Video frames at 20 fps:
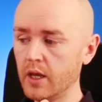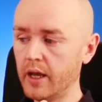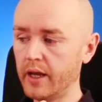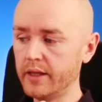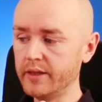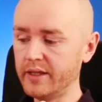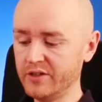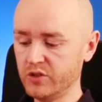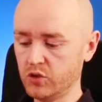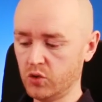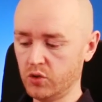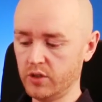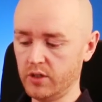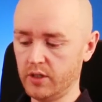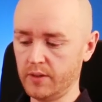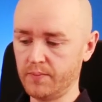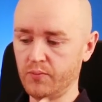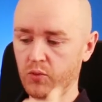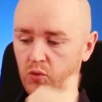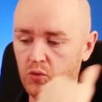And that sort of
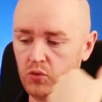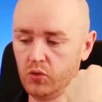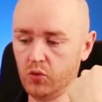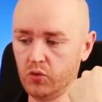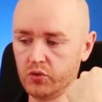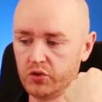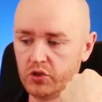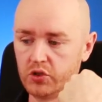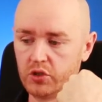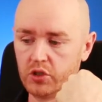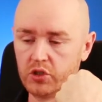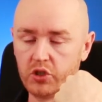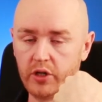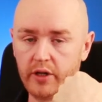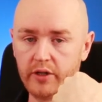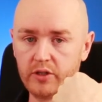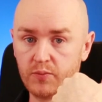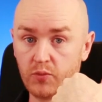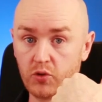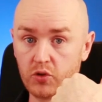like bulldozes the
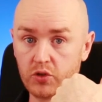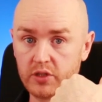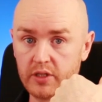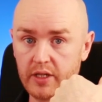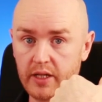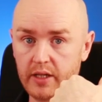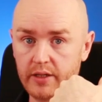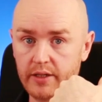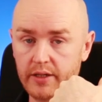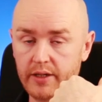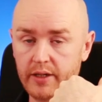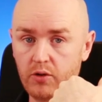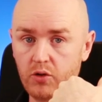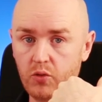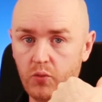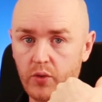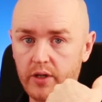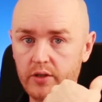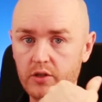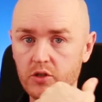child's personality out of the
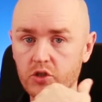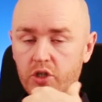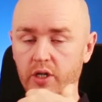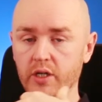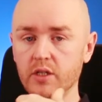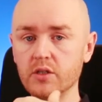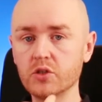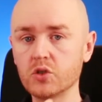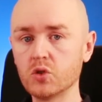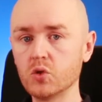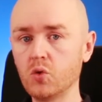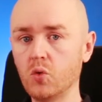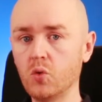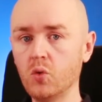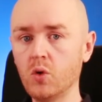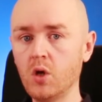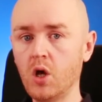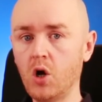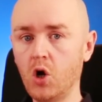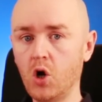way, and the child has no
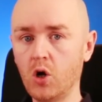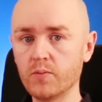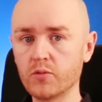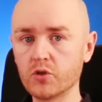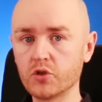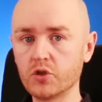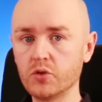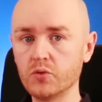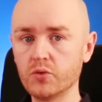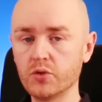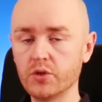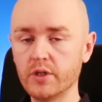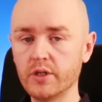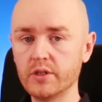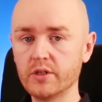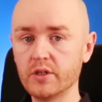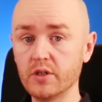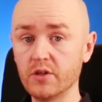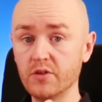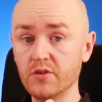opportunity
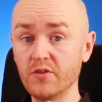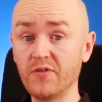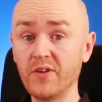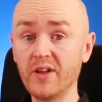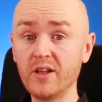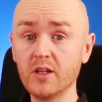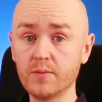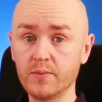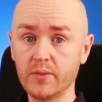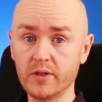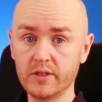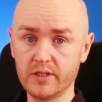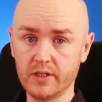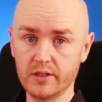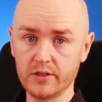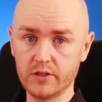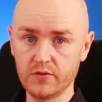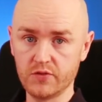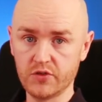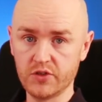to develop a
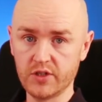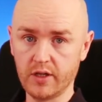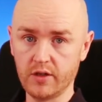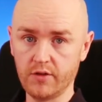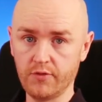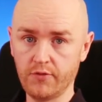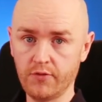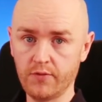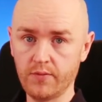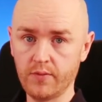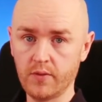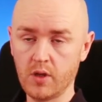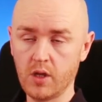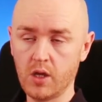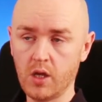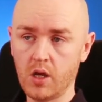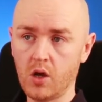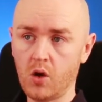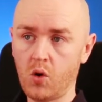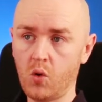sense of self
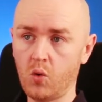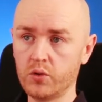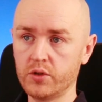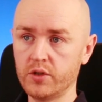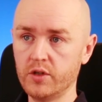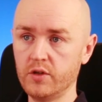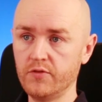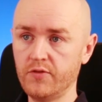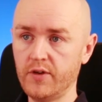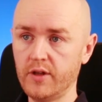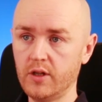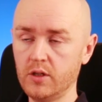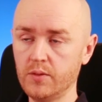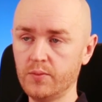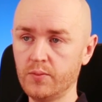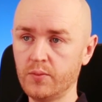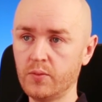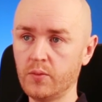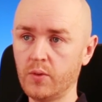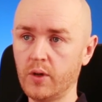or to
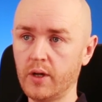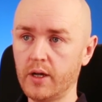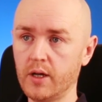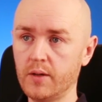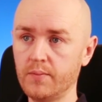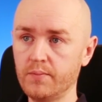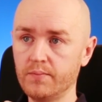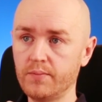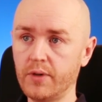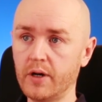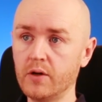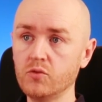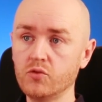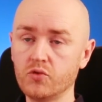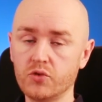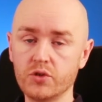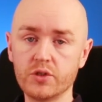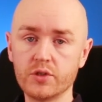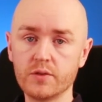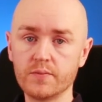develop
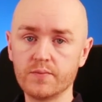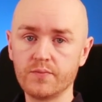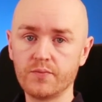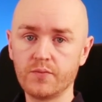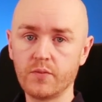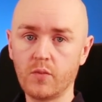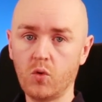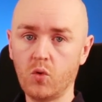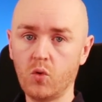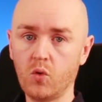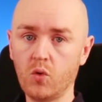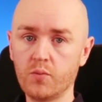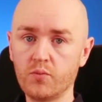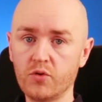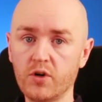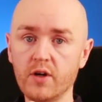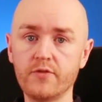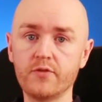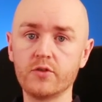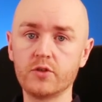boundaries or
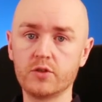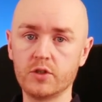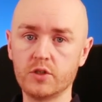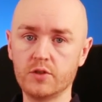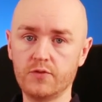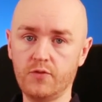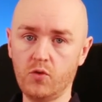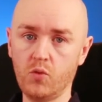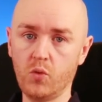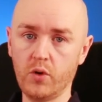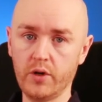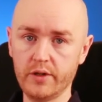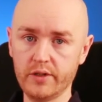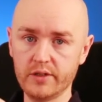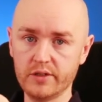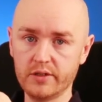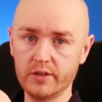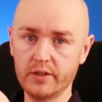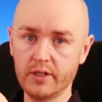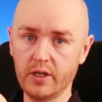preferences for what it
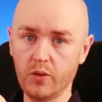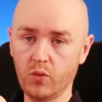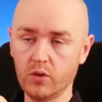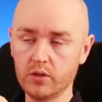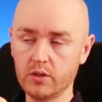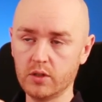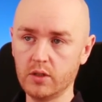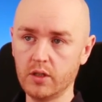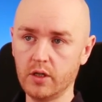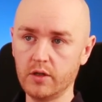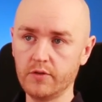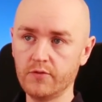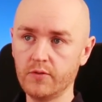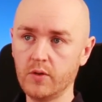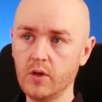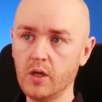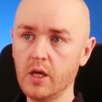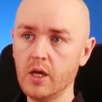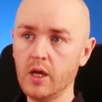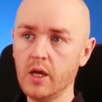is that they want in life.
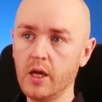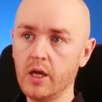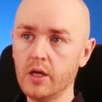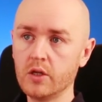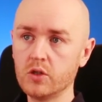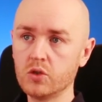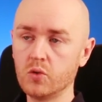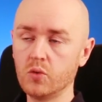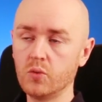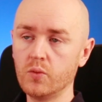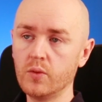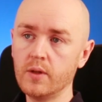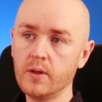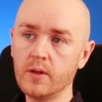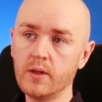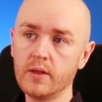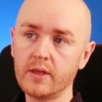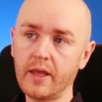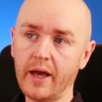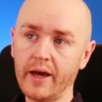So
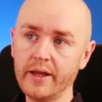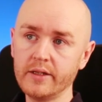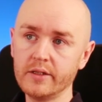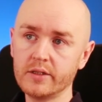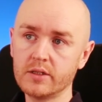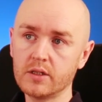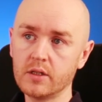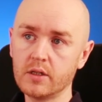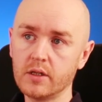that